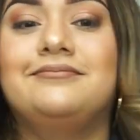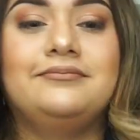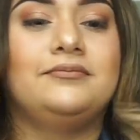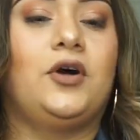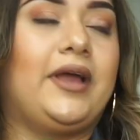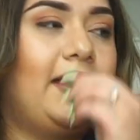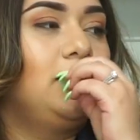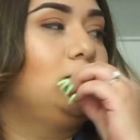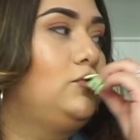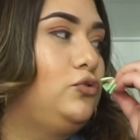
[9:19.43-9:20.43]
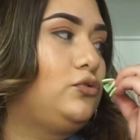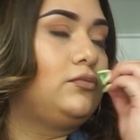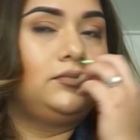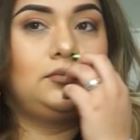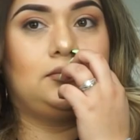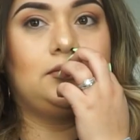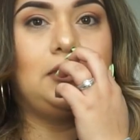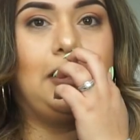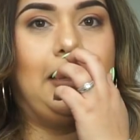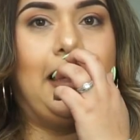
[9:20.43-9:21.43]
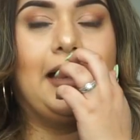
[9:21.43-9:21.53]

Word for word: gonna go like, while you were recording, I was like,